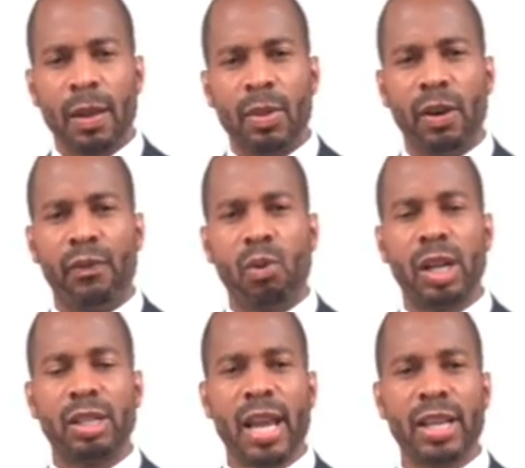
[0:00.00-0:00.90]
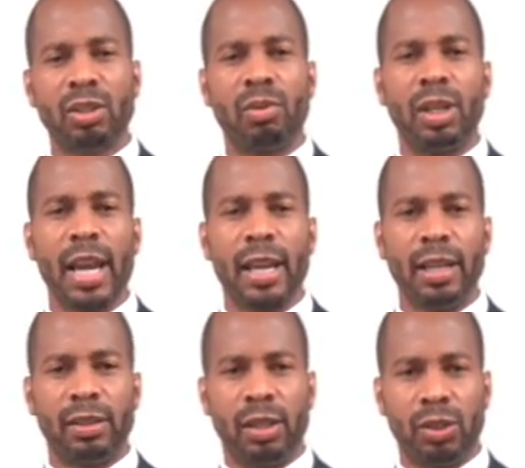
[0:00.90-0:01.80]
Therefore, the test
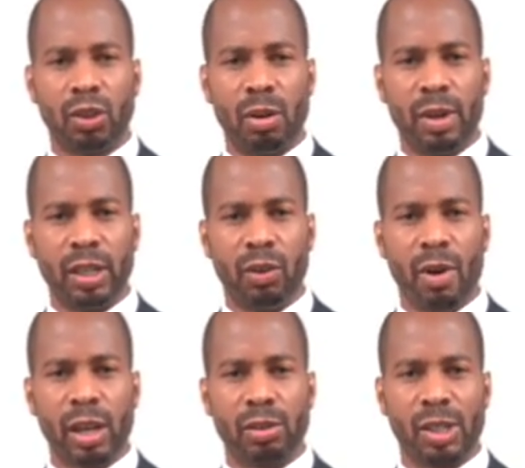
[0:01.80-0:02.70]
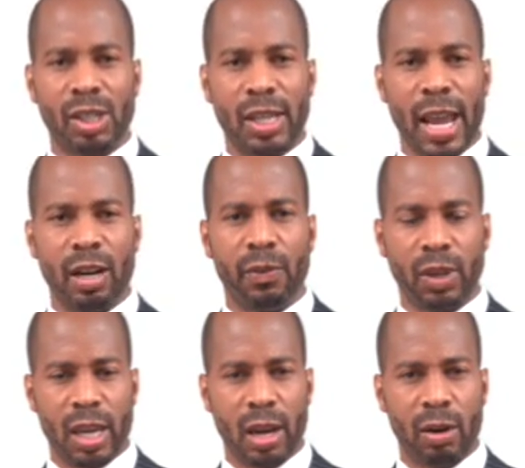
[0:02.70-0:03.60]
relating to determining the requisite standard
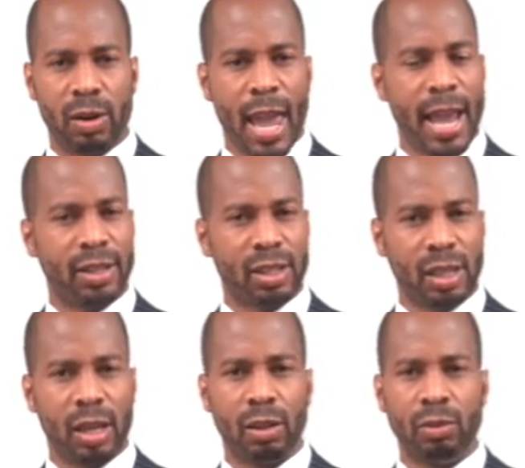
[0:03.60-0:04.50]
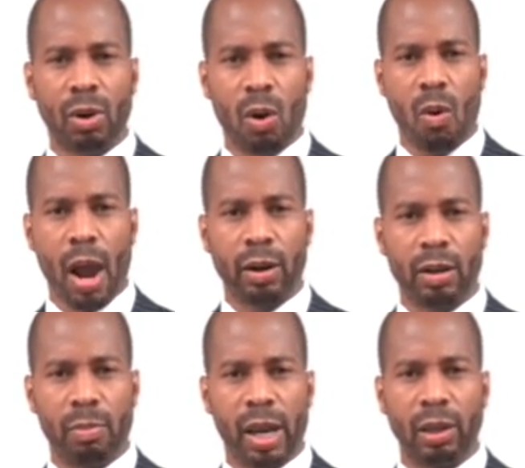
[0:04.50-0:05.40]
of care and skill
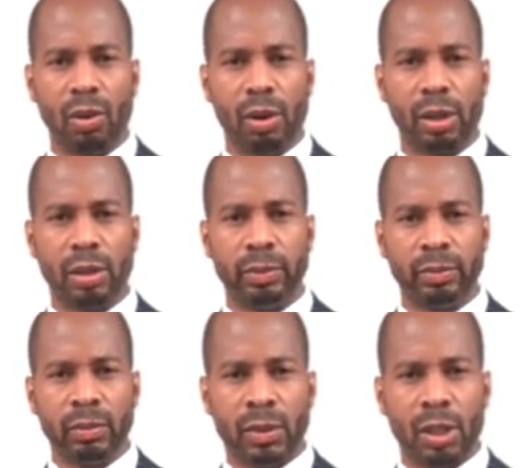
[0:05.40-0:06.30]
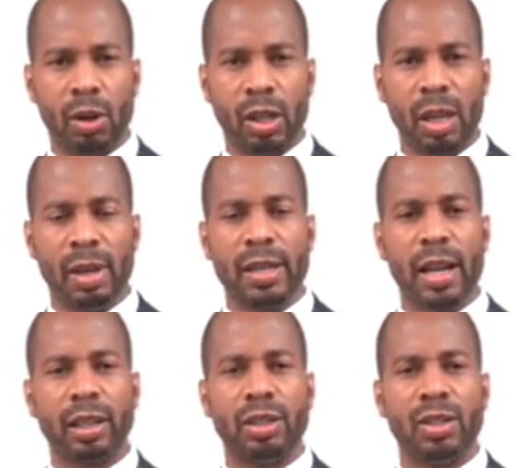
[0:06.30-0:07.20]
required by a lawyer that you're claiming
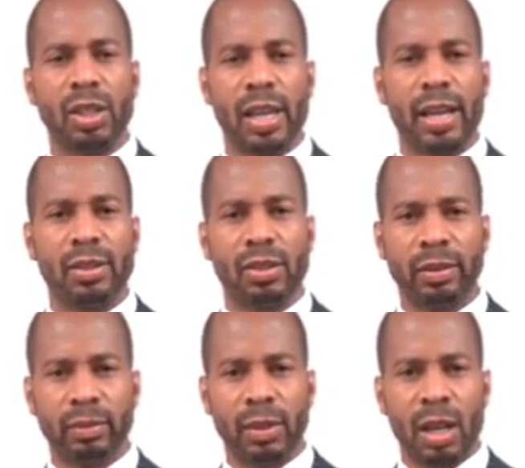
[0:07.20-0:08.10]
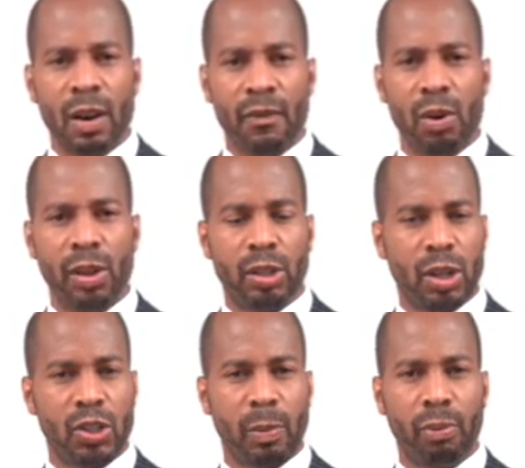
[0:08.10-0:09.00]
negligence against, further to
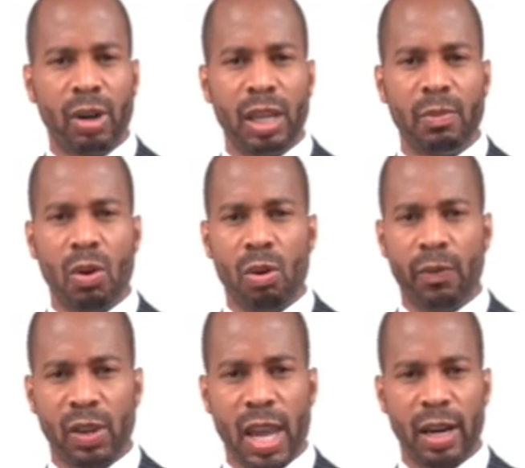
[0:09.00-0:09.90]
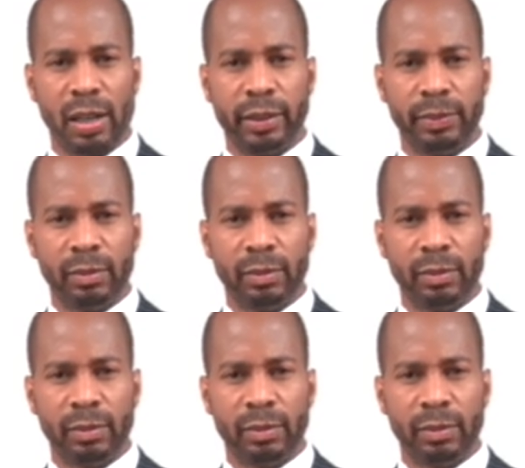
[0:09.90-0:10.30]
the Supreme Court of Canada,